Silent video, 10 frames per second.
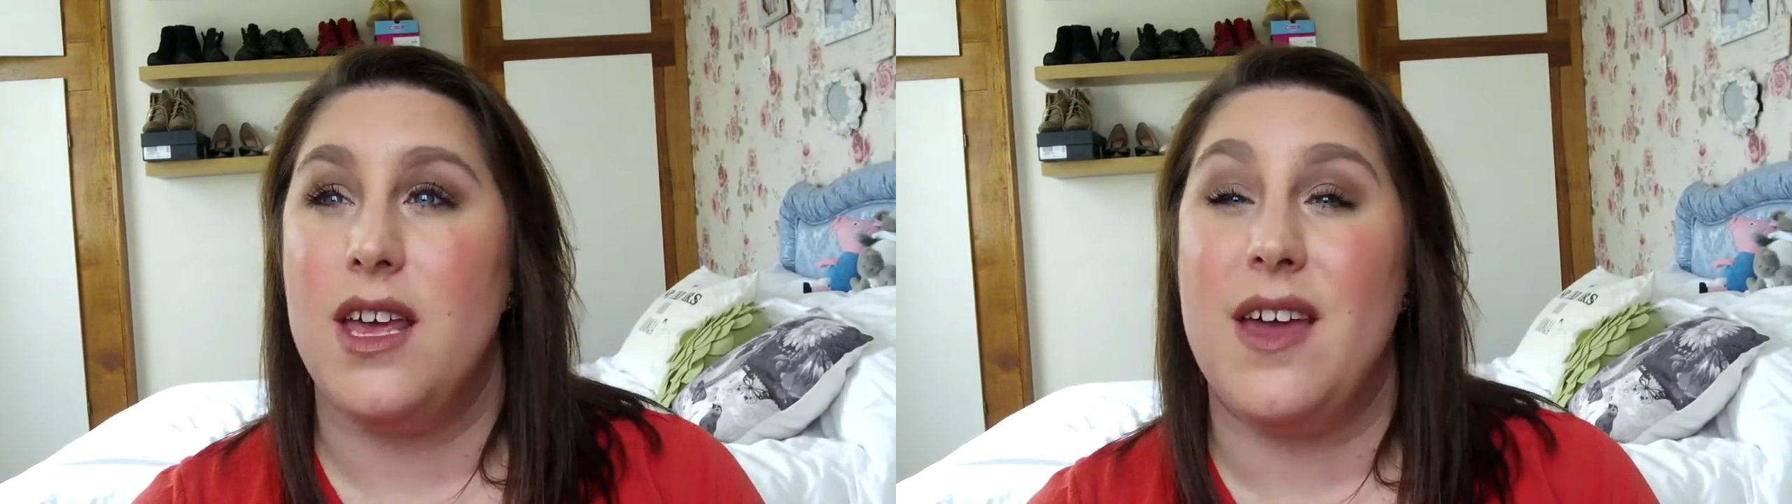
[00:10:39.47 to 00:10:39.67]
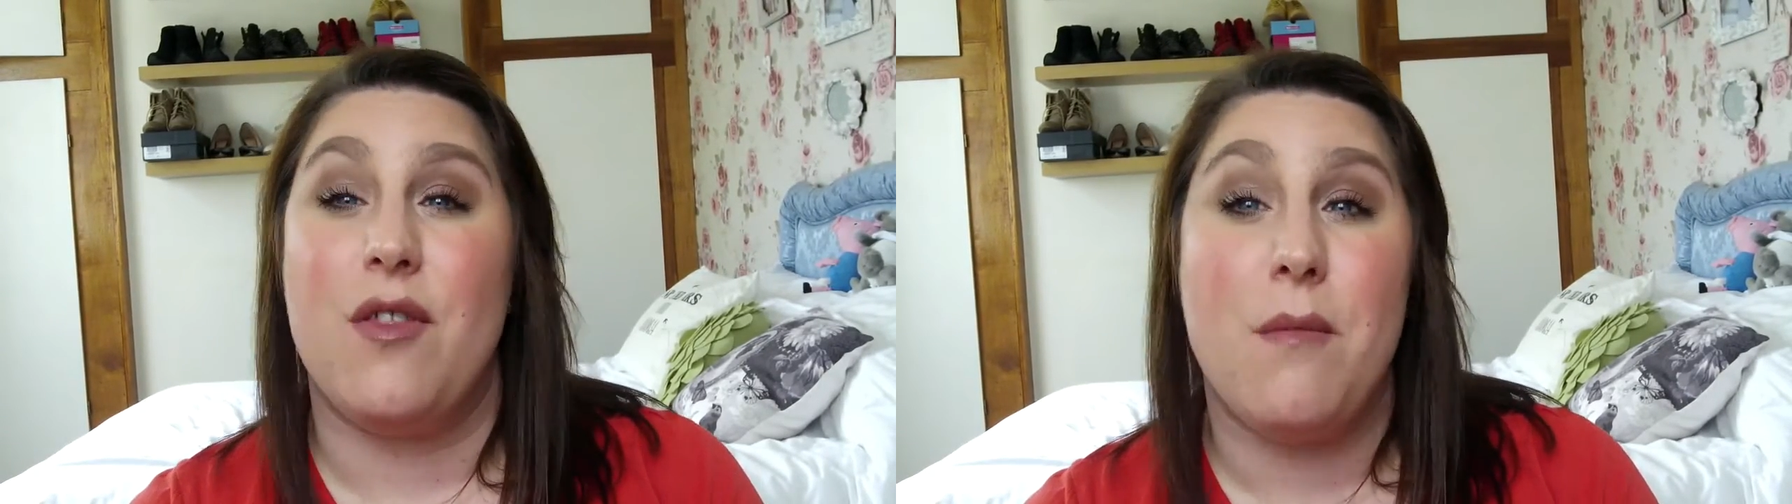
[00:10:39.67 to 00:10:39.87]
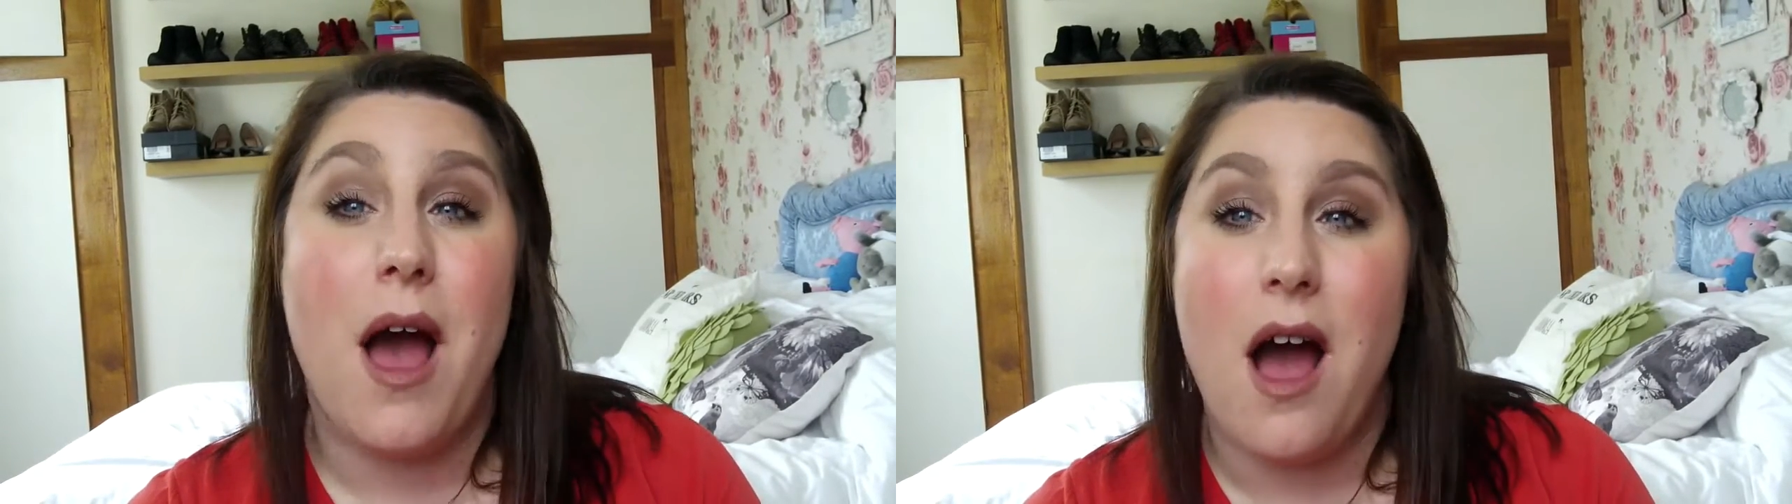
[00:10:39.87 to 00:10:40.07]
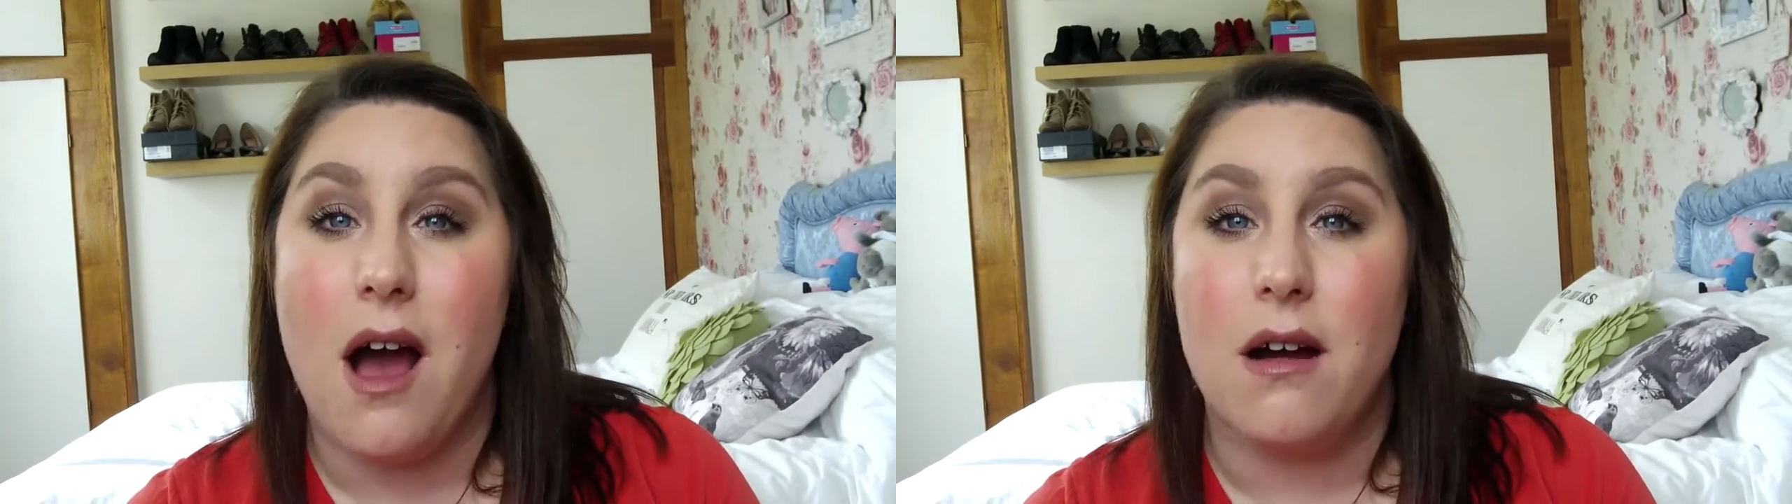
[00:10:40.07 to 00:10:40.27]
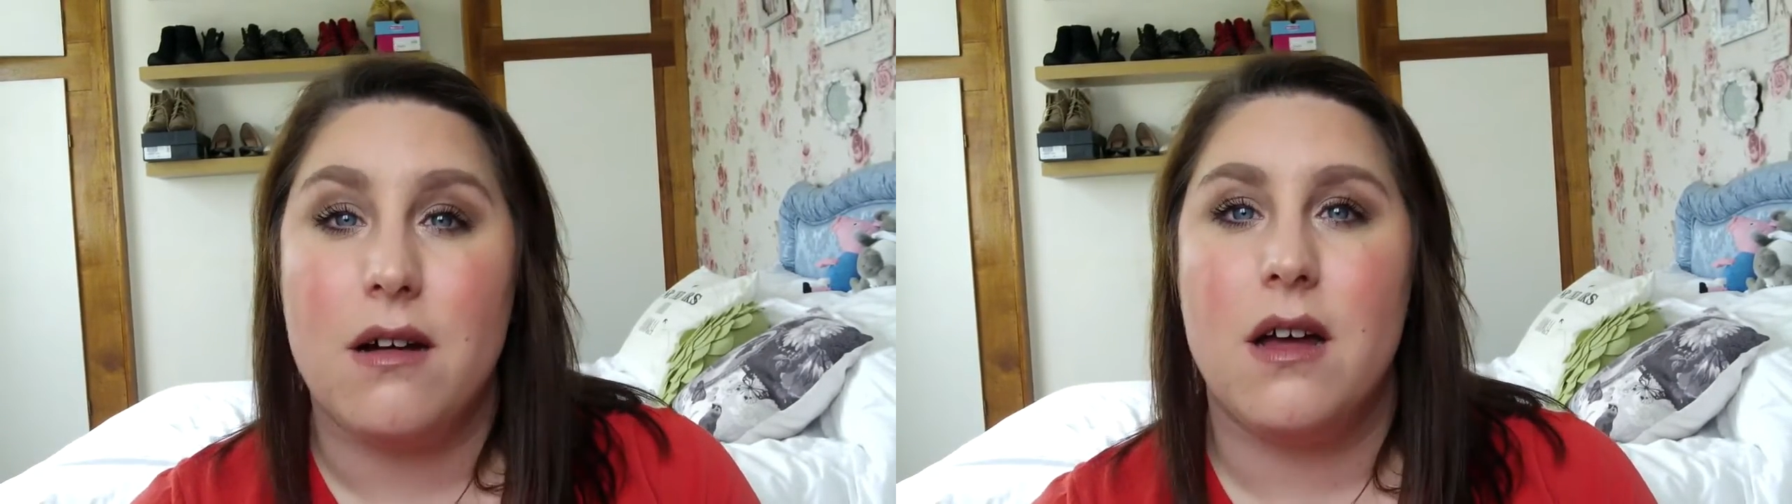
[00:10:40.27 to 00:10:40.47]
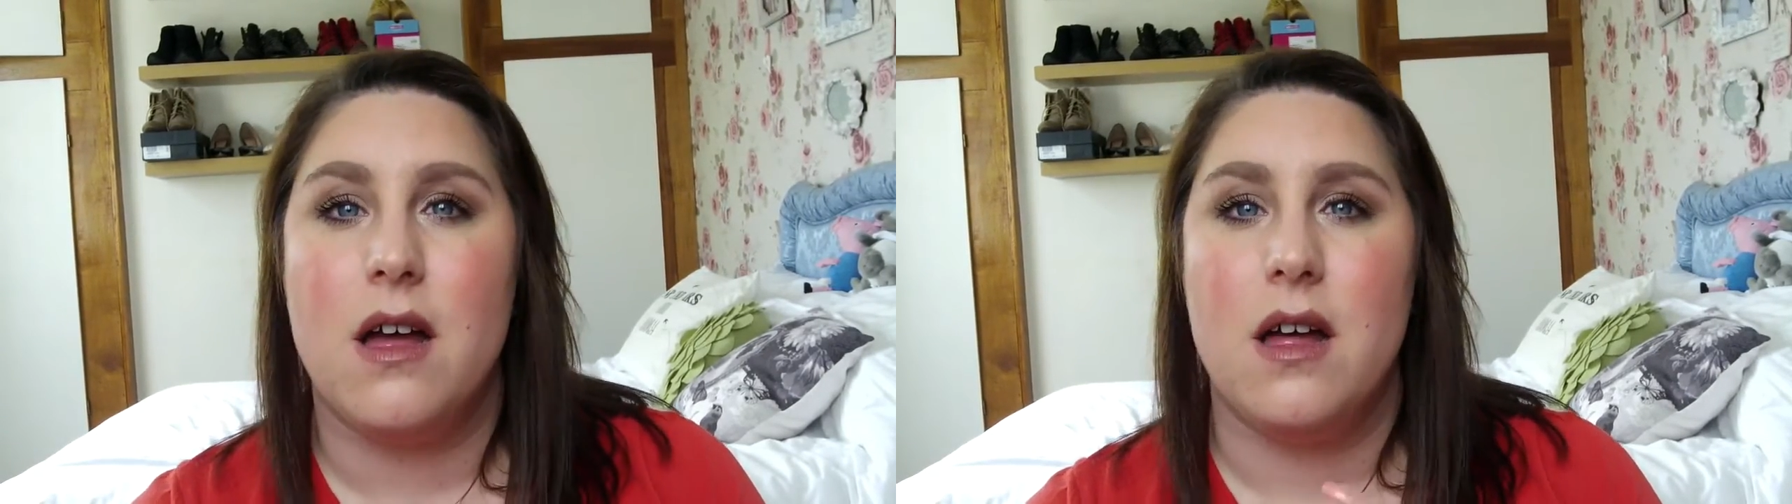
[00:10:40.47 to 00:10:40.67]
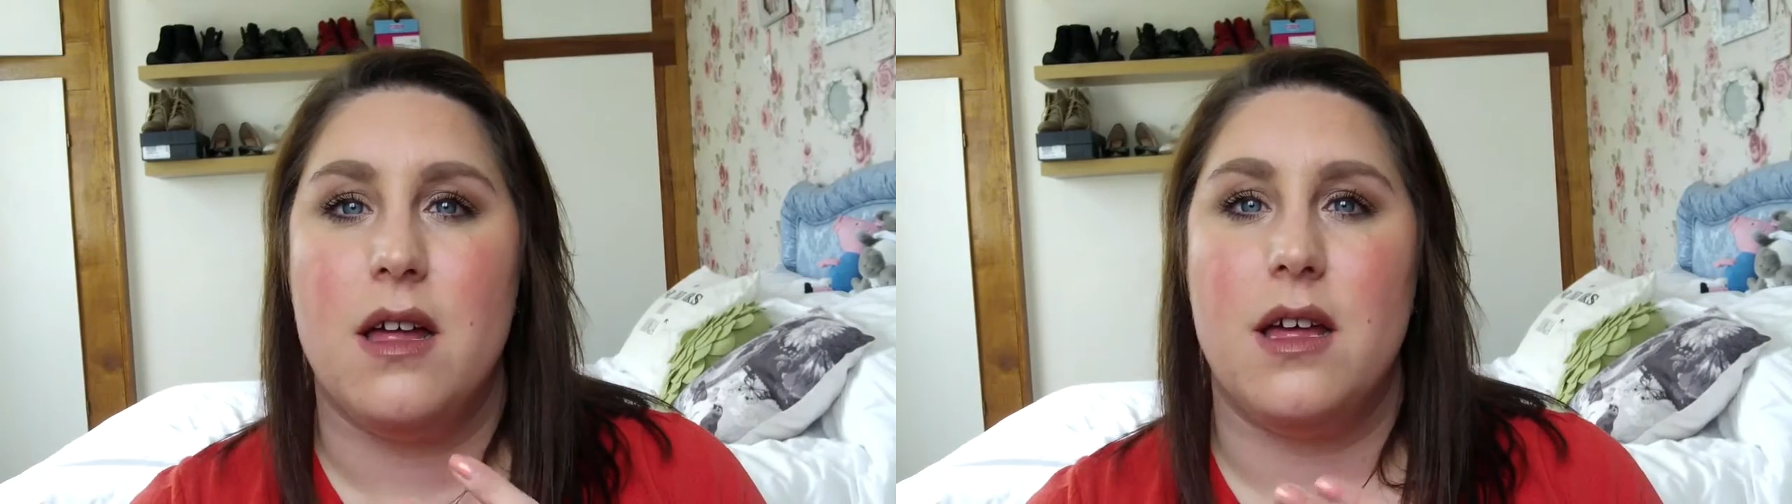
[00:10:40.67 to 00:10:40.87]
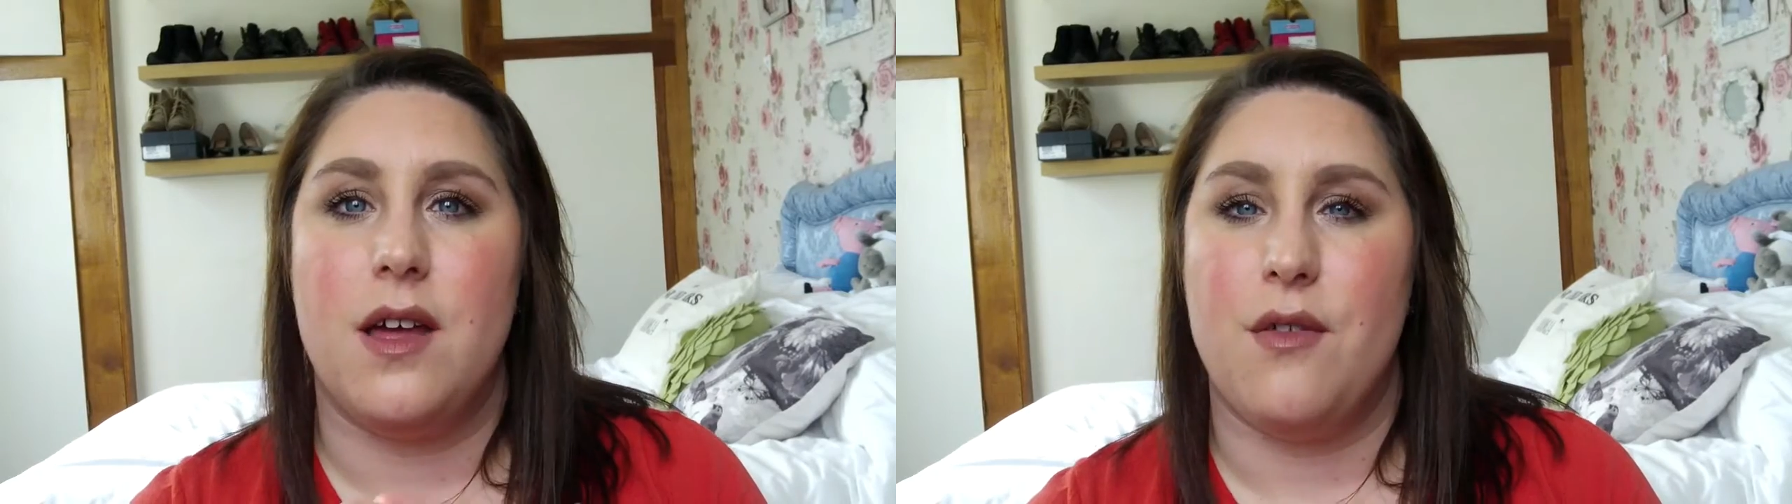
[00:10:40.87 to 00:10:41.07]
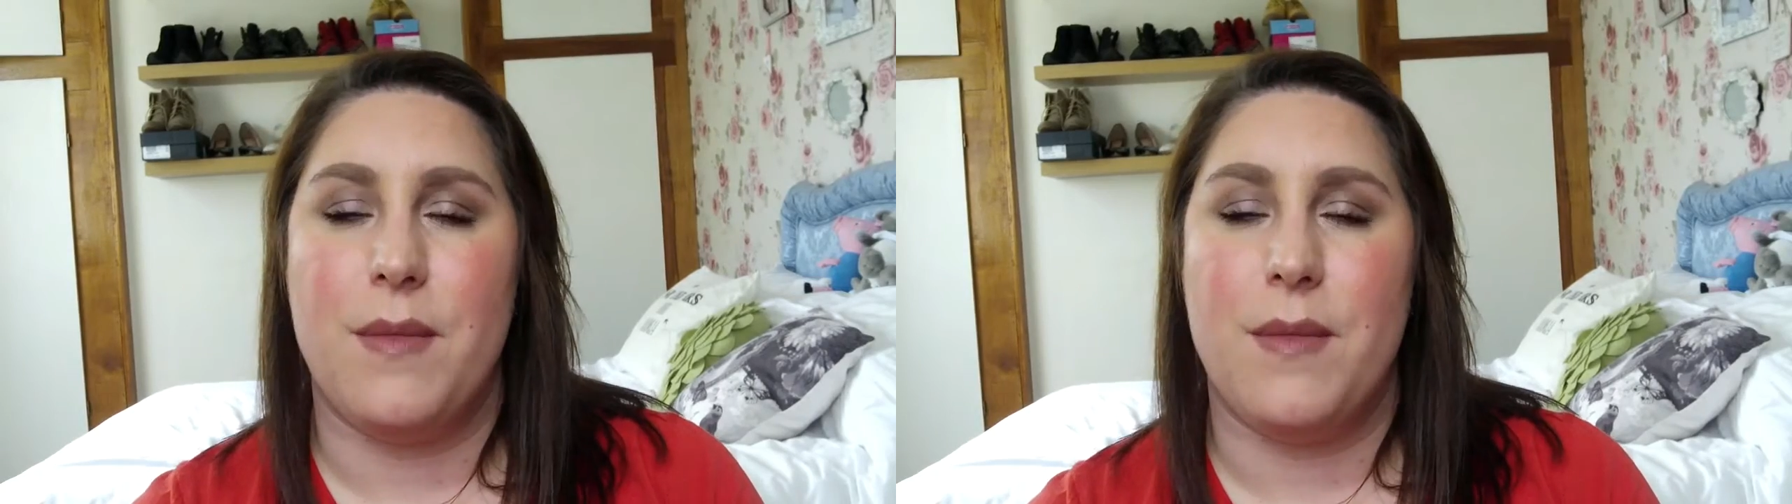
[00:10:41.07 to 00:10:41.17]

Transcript: give them a hug, give